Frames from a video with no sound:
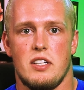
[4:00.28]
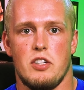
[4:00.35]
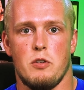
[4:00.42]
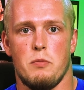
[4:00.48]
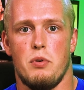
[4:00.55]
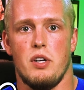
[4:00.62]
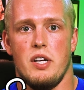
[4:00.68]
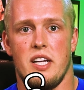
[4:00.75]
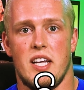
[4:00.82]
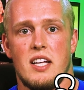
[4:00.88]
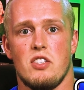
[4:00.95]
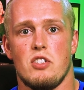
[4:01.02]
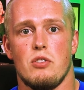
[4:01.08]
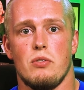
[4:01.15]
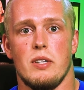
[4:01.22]
that you're putting
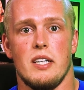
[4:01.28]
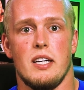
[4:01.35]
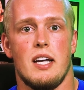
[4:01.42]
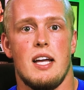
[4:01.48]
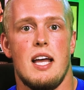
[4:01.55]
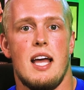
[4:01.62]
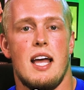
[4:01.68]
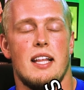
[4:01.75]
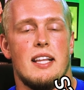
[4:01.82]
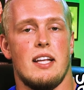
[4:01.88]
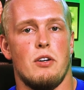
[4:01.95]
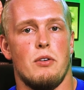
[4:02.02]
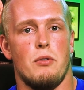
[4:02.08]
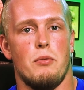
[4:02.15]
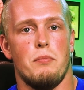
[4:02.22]
into it, and
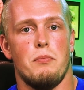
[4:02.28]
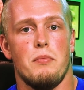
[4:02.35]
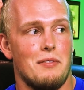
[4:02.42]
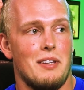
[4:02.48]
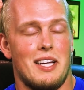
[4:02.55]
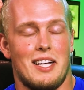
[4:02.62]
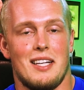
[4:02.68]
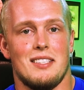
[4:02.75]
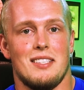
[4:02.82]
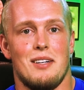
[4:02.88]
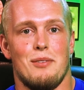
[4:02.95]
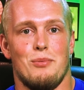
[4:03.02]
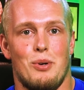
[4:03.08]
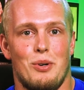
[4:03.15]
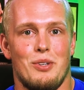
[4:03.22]
that'll, like I
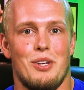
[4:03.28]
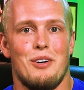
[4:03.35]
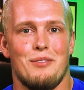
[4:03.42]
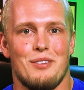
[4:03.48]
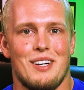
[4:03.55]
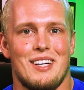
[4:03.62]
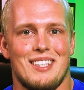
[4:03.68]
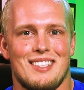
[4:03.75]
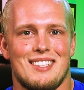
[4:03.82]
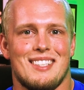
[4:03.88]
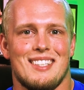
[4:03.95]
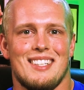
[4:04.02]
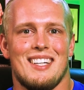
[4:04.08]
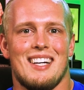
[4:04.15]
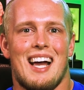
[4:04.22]
said, roll over
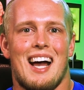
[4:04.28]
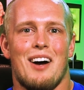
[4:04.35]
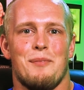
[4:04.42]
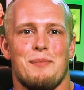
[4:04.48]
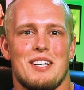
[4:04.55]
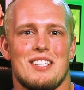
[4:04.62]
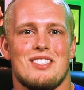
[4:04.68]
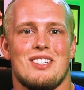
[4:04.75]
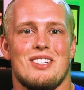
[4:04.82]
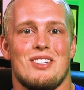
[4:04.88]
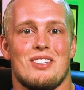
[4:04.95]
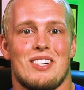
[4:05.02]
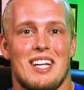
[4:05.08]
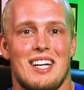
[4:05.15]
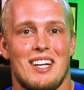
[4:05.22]
into how much
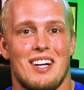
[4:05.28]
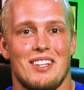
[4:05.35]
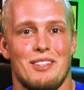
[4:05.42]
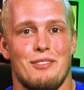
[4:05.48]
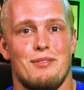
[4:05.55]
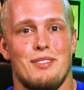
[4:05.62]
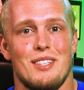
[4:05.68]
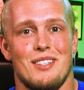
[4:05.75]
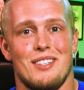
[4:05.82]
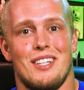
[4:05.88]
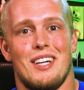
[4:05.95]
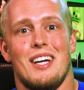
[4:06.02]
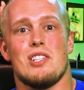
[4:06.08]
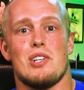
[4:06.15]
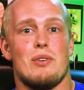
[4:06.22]
you're getting on the
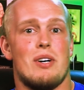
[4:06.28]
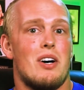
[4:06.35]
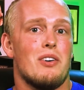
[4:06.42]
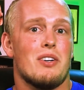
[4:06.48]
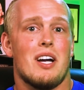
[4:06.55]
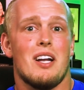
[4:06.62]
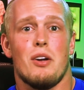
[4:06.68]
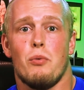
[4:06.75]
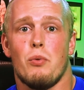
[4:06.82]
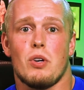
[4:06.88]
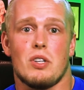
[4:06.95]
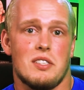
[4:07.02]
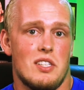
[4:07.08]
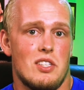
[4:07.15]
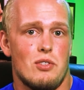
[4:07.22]
field. So it all kind of
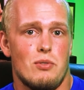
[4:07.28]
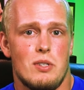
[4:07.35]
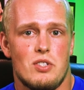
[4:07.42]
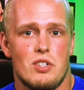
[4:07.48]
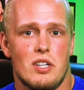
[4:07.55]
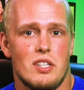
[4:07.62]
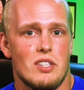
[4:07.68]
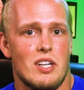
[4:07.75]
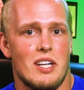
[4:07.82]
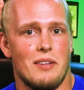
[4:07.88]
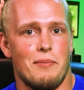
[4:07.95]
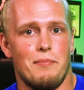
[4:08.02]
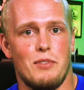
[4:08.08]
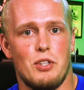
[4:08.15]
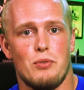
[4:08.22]
works into each other,
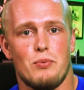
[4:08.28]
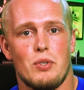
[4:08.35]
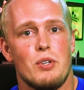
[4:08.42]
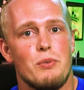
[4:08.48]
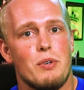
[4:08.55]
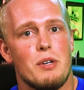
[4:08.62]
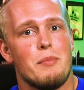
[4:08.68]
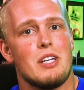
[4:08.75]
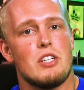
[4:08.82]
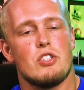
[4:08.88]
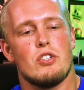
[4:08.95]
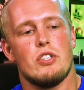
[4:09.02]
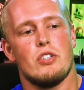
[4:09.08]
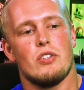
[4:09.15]
and you really want to make sure